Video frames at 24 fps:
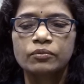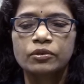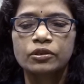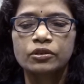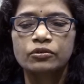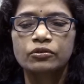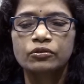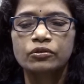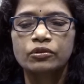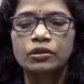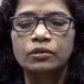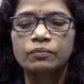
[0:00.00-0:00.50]
the
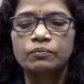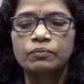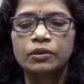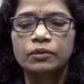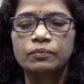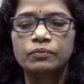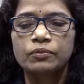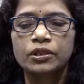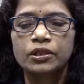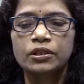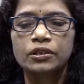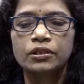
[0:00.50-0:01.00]
total
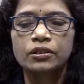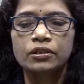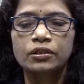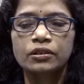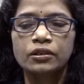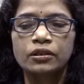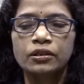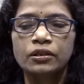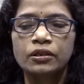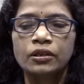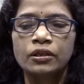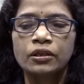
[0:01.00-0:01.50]

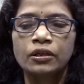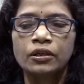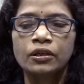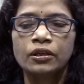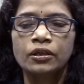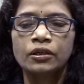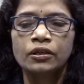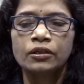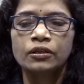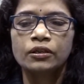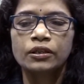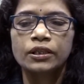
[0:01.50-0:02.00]
population,
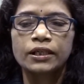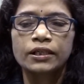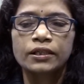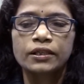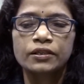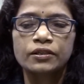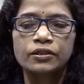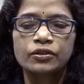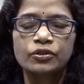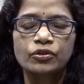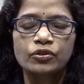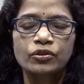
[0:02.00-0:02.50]
that
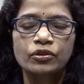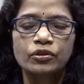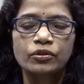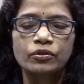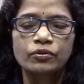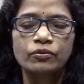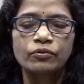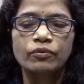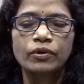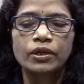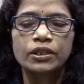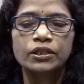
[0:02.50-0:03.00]
is
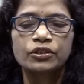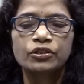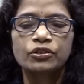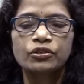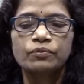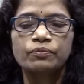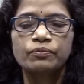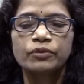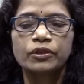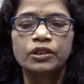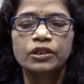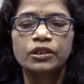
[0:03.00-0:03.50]

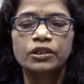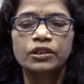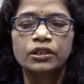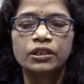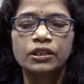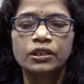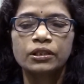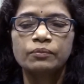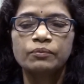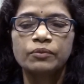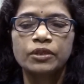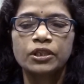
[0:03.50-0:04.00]

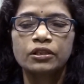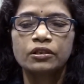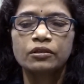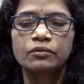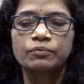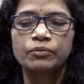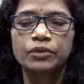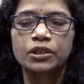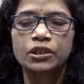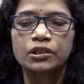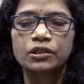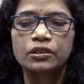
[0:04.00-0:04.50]
10.3 million
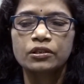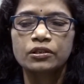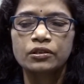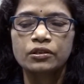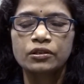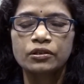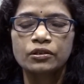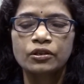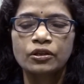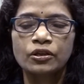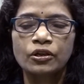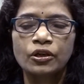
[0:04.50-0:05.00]

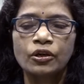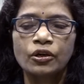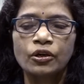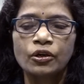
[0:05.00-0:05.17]
persons